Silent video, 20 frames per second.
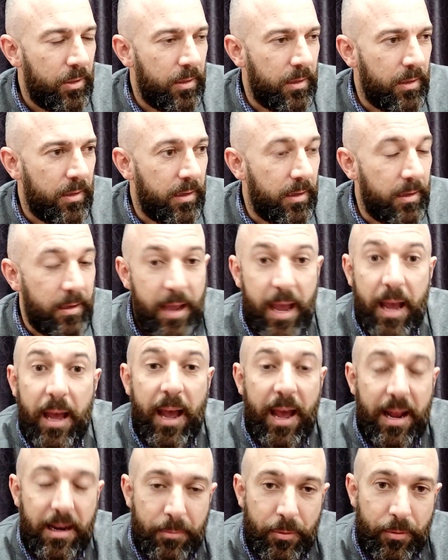
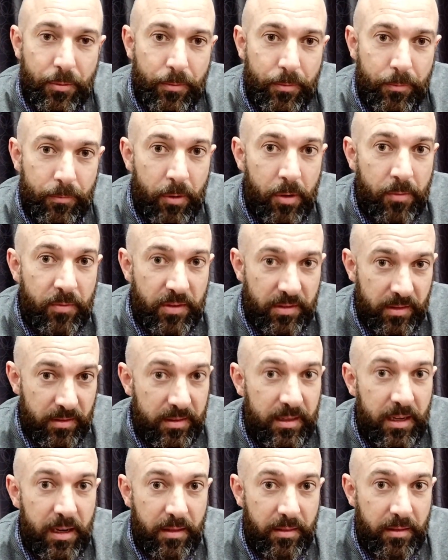Hannibal, Rome versus
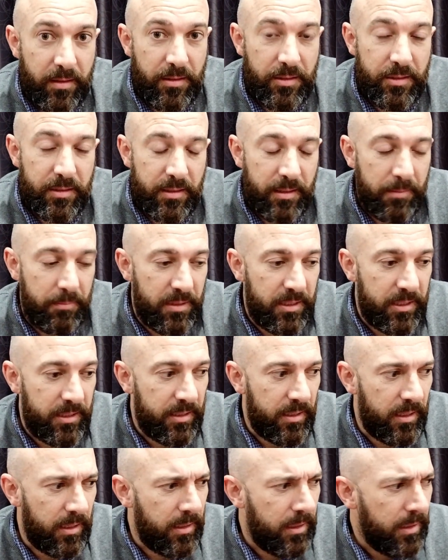Carthage, in
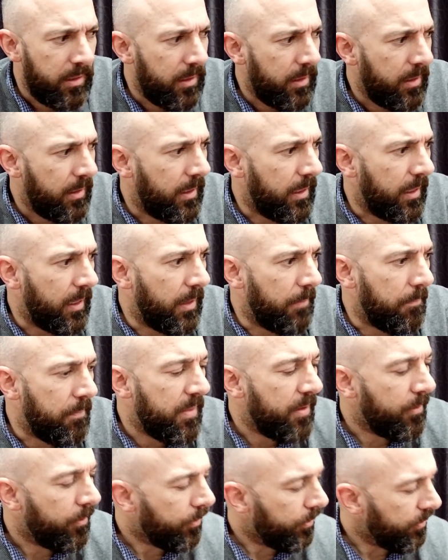particular.
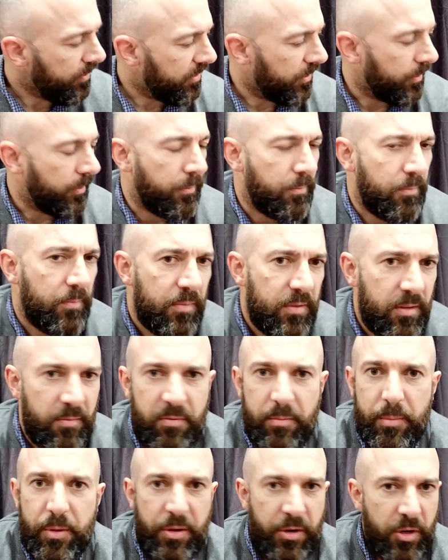There are also some
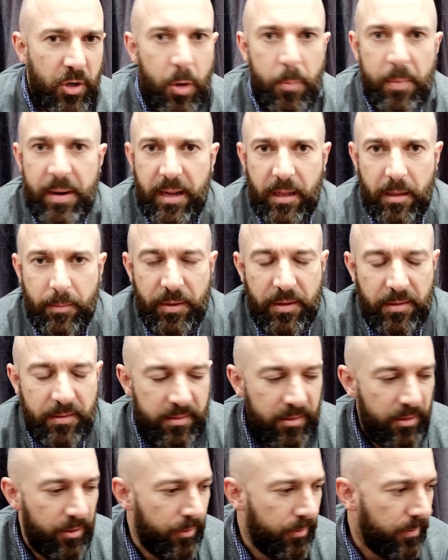familiar combat elements,
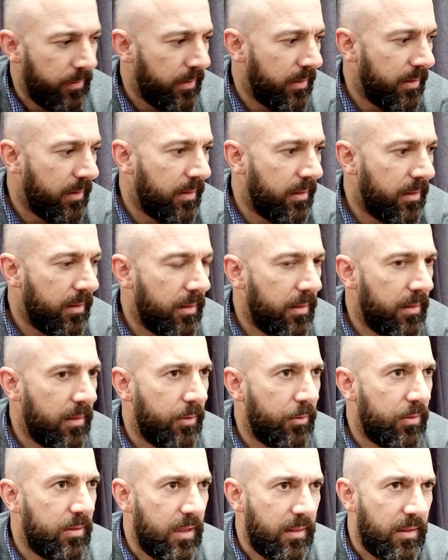so
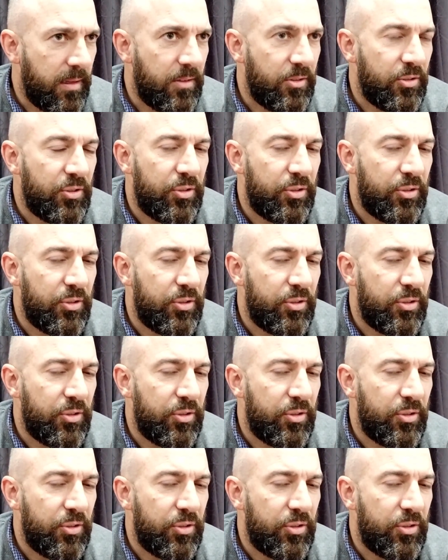there was nothing